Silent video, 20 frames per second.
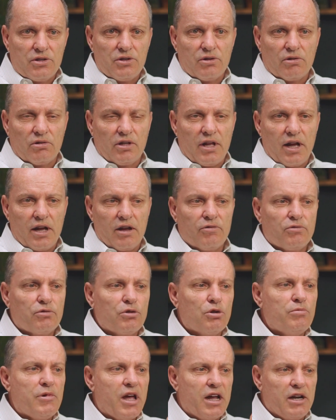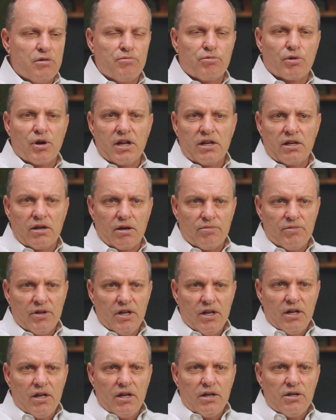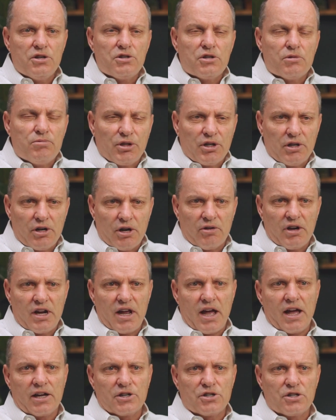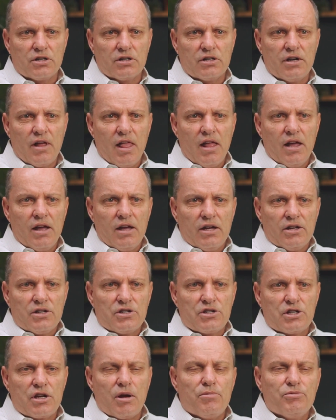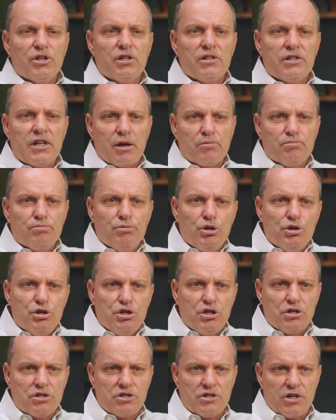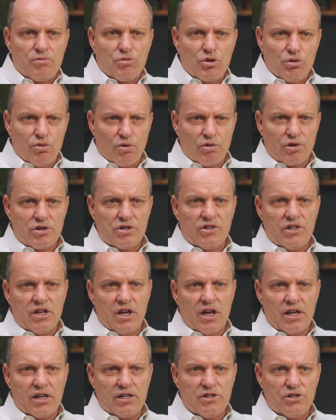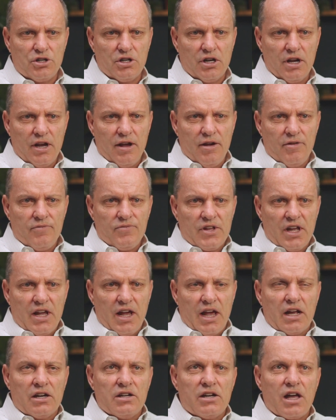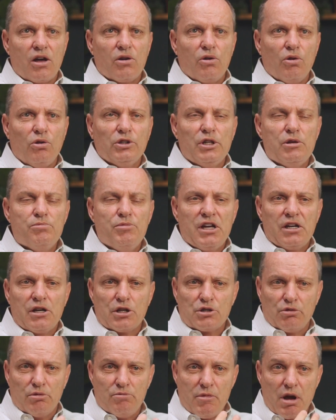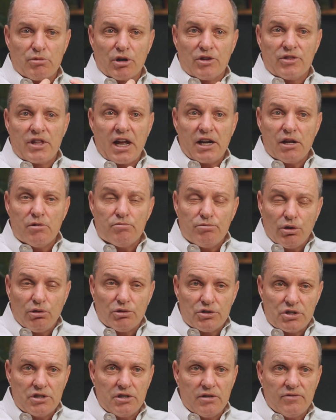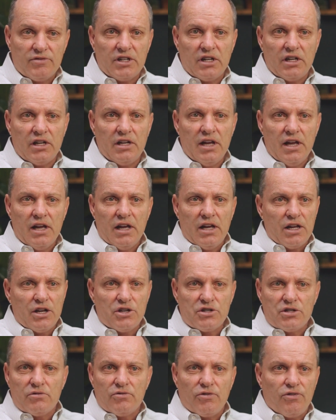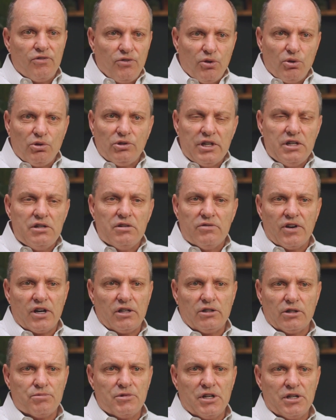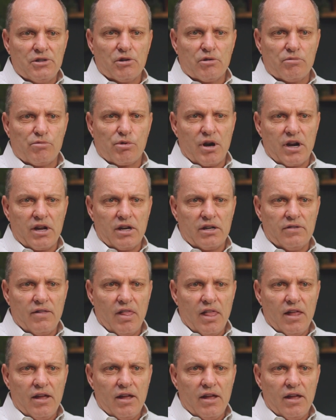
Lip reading: in their life, romantic breakup, disciplinary action, something that pushes them towards the edge. And not only because, remember, that impulsivity isn't fully developed in their brain.